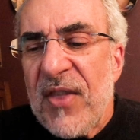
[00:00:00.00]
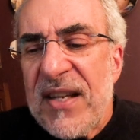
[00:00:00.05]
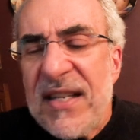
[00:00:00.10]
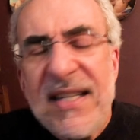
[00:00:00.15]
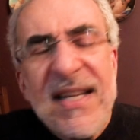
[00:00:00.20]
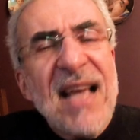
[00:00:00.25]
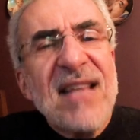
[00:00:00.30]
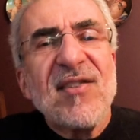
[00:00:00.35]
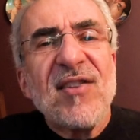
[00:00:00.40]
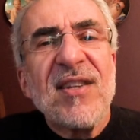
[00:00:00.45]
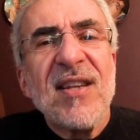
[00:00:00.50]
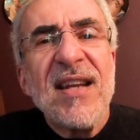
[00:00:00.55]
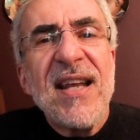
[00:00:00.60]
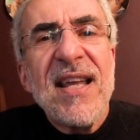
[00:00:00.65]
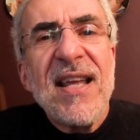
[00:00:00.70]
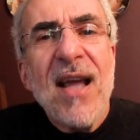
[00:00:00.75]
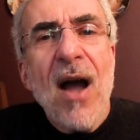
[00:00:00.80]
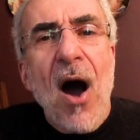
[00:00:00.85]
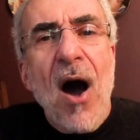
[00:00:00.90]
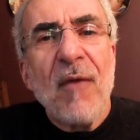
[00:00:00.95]

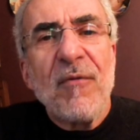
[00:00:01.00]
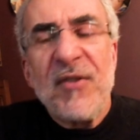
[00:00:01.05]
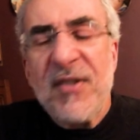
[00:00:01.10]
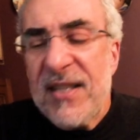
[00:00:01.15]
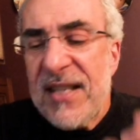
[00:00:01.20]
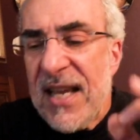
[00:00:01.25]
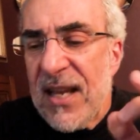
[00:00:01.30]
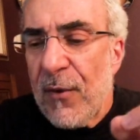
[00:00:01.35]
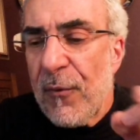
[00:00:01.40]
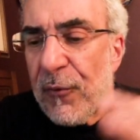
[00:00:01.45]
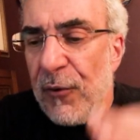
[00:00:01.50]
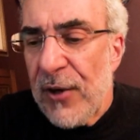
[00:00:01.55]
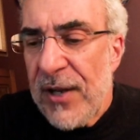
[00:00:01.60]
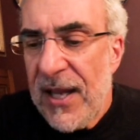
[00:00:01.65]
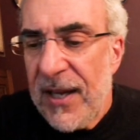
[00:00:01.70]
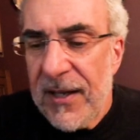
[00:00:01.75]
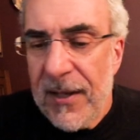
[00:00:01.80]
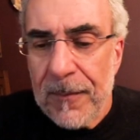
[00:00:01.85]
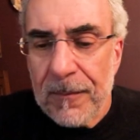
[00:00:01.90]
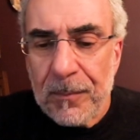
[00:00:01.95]
destiny of
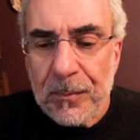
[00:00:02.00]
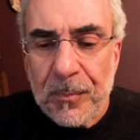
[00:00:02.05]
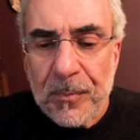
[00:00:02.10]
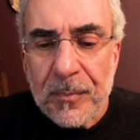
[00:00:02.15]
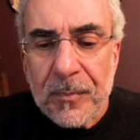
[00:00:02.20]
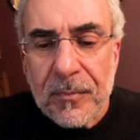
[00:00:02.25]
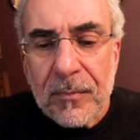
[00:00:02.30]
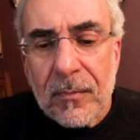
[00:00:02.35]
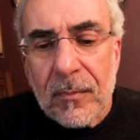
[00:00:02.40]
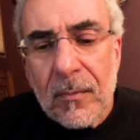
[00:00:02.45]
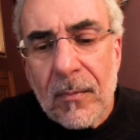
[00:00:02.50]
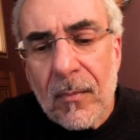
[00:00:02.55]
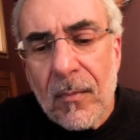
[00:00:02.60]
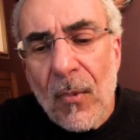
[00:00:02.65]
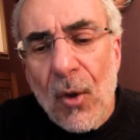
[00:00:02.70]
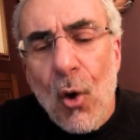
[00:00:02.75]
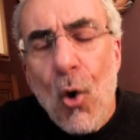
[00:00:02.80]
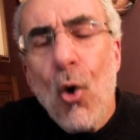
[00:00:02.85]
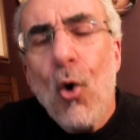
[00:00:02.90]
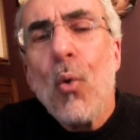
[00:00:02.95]
Siegfried,
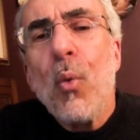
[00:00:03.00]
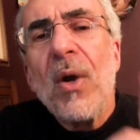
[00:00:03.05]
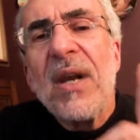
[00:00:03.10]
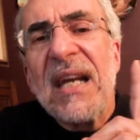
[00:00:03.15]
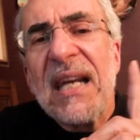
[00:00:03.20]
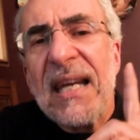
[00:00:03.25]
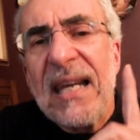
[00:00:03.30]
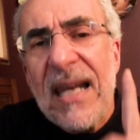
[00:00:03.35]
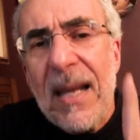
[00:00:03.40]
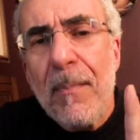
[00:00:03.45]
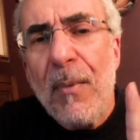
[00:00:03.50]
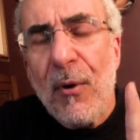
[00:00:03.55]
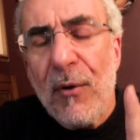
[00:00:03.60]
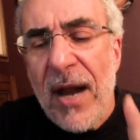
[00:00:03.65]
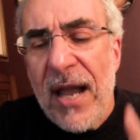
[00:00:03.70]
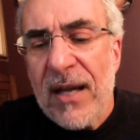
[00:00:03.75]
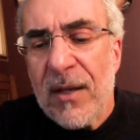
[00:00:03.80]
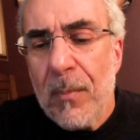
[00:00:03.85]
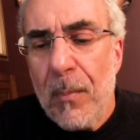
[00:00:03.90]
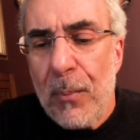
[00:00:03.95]
who will
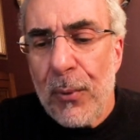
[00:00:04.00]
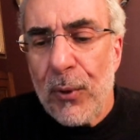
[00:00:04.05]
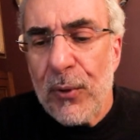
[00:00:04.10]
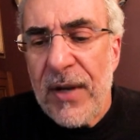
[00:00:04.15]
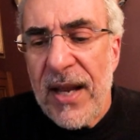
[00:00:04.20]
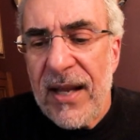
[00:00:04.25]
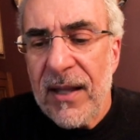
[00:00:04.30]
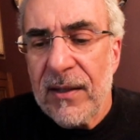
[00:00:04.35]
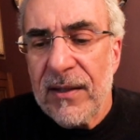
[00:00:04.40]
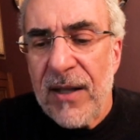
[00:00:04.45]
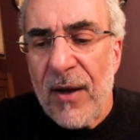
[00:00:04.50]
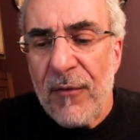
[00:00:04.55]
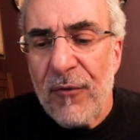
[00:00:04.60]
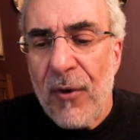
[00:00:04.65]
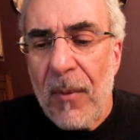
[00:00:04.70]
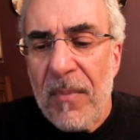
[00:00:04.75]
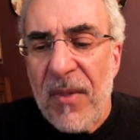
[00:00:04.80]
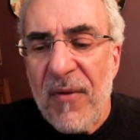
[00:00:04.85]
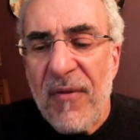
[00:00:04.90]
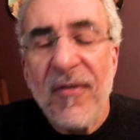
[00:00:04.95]
liberate Brünnhilde
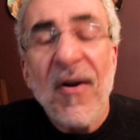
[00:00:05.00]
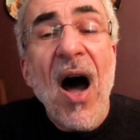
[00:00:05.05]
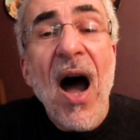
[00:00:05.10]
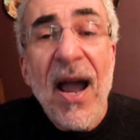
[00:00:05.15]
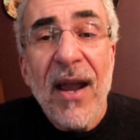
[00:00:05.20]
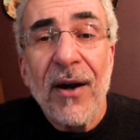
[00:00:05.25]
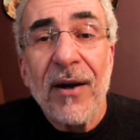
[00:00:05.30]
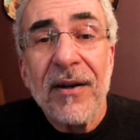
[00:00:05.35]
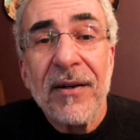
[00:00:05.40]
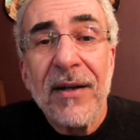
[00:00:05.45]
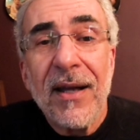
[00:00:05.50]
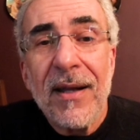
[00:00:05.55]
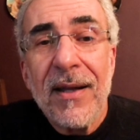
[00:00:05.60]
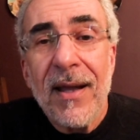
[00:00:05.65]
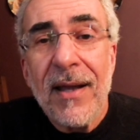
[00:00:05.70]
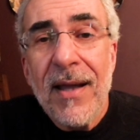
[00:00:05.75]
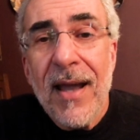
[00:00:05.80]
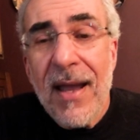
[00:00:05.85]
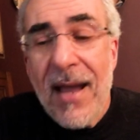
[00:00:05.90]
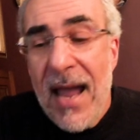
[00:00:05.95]
from the fire
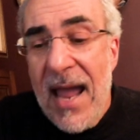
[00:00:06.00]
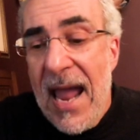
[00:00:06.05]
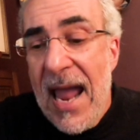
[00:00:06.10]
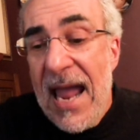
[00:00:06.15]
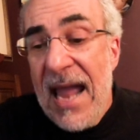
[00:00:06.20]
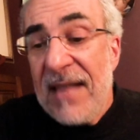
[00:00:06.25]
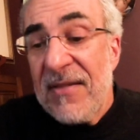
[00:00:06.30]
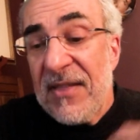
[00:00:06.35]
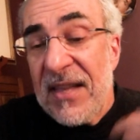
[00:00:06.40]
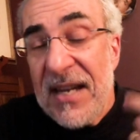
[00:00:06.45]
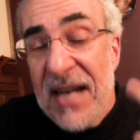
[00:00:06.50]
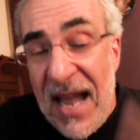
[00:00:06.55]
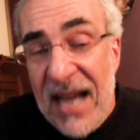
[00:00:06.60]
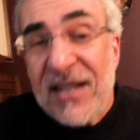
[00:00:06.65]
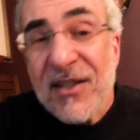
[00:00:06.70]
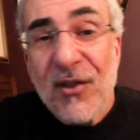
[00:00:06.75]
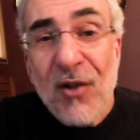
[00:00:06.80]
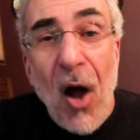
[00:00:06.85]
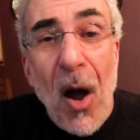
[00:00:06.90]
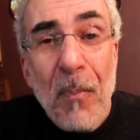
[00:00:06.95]
in the
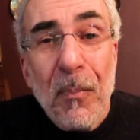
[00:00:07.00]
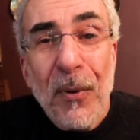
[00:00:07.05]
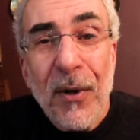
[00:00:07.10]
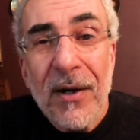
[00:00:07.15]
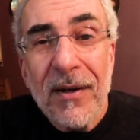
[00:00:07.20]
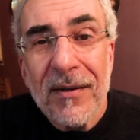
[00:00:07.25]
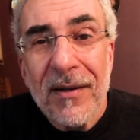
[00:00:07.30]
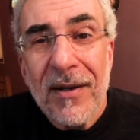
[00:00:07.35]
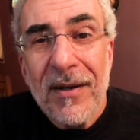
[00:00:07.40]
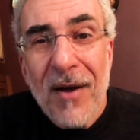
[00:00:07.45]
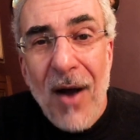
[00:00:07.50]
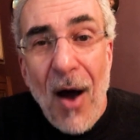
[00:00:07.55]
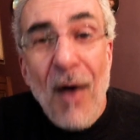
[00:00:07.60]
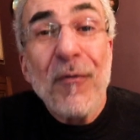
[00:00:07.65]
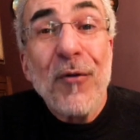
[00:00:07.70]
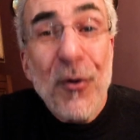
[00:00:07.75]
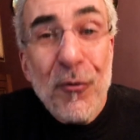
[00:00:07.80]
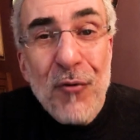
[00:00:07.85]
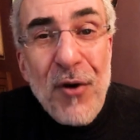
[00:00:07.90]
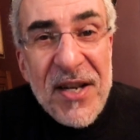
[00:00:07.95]
next opera
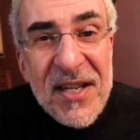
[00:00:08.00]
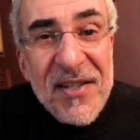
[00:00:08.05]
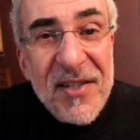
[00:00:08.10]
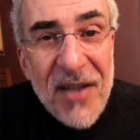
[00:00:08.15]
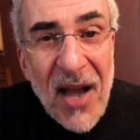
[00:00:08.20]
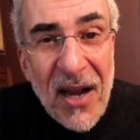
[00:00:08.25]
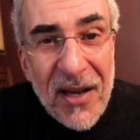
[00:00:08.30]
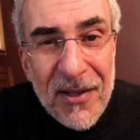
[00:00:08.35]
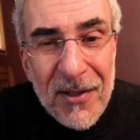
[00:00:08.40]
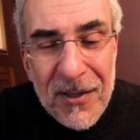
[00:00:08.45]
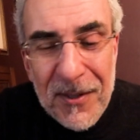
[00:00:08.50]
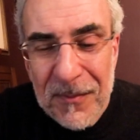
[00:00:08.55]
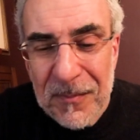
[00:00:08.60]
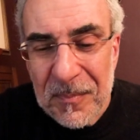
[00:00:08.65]
of the Ring Cycle.